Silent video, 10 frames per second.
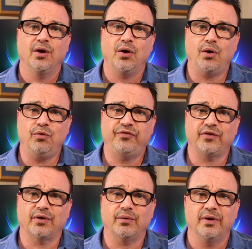
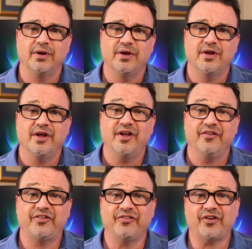Also,
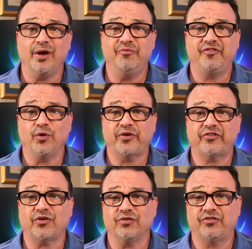since I'm
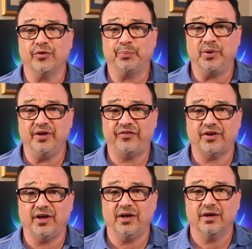focused on
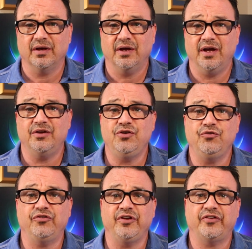simplicity and
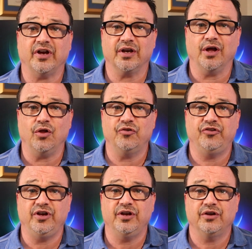using
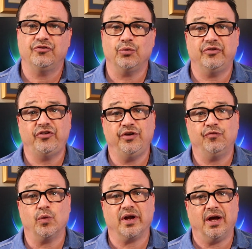technology to achieve
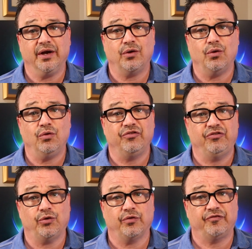what I call
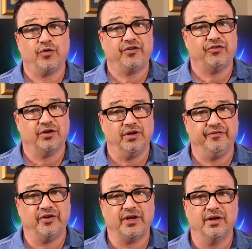zero friction
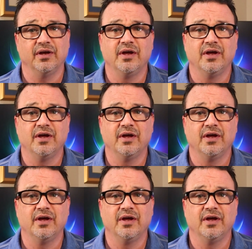living,